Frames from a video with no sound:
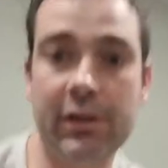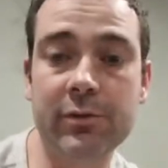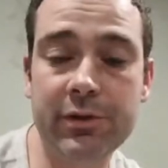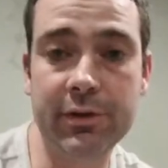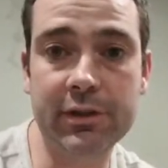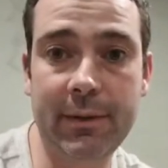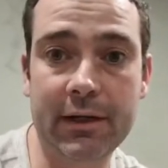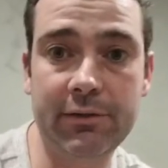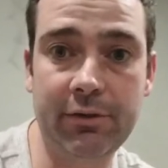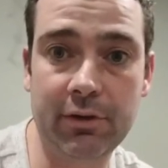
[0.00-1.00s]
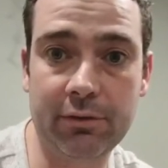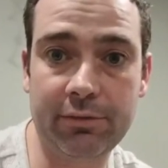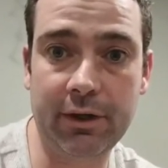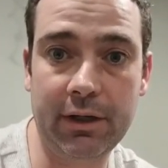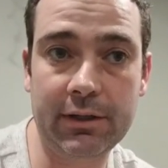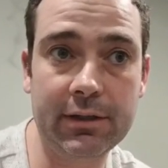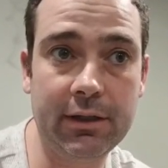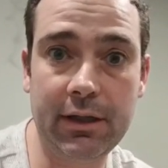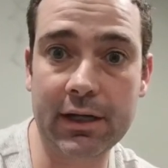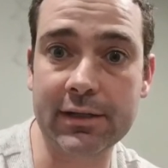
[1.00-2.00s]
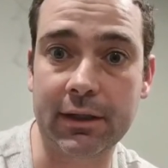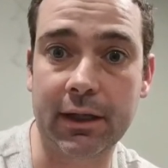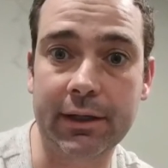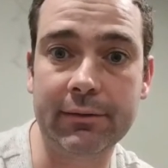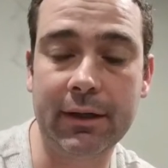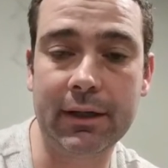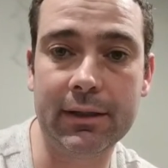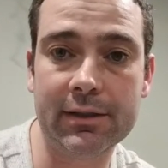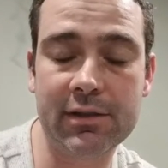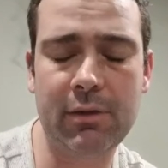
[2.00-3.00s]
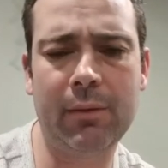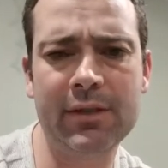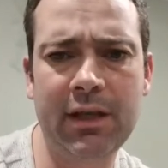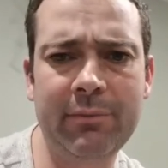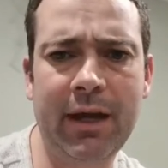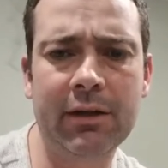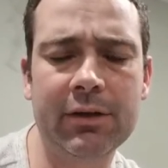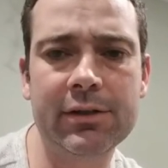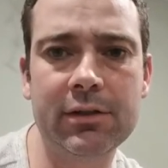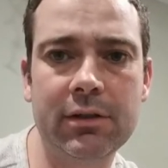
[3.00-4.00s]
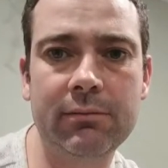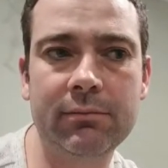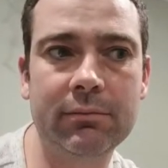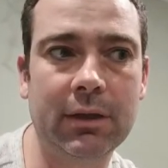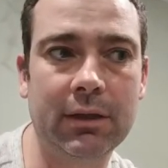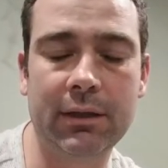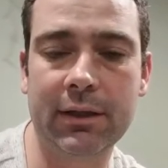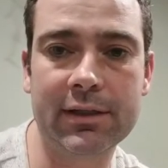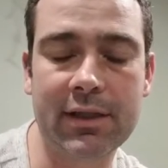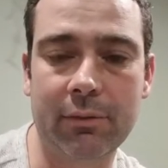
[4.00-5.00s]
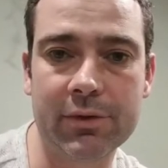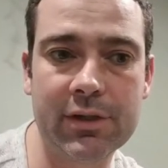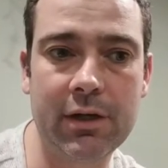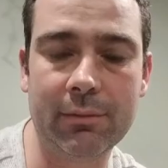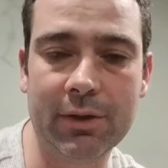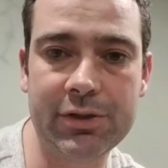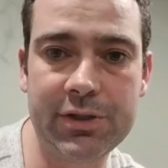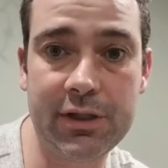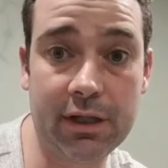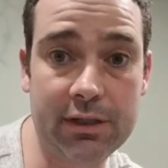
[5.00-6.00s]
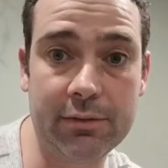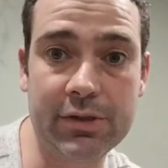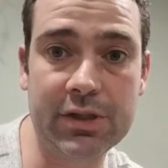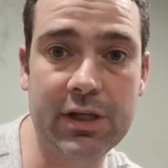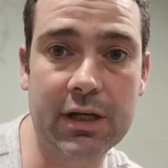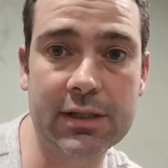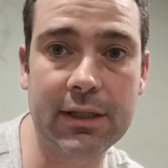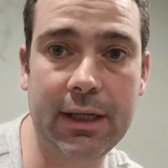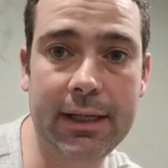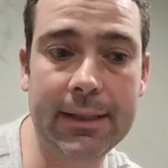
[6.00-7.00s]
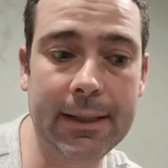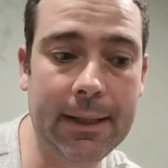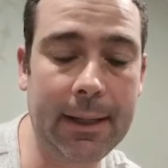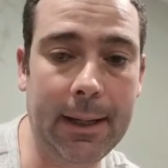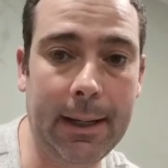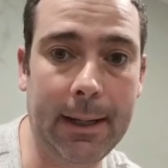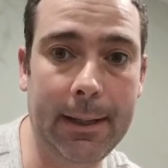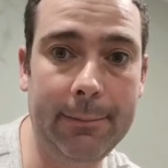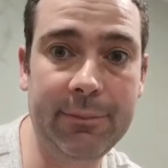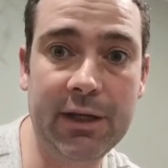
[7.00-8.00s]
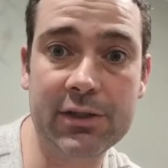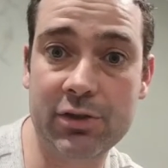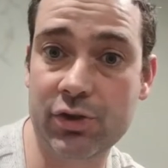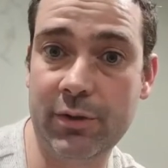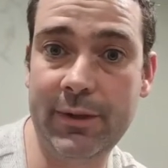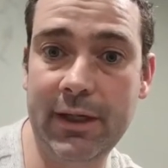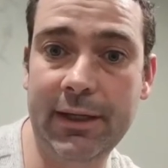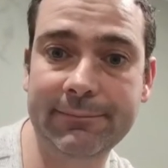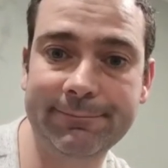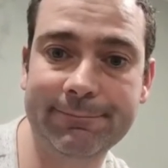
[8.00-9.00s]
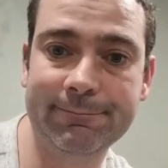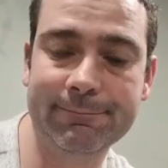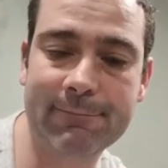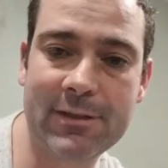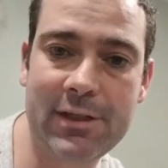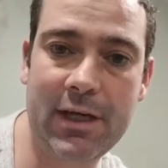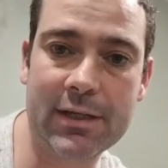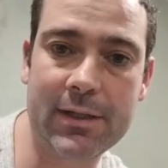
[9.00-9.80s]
expect if you ever find an exit light. Sometimes they have batteries in them. I guess that wasn't an emergency exit, it was just an exit light. Yeah, so join me again. See you next time.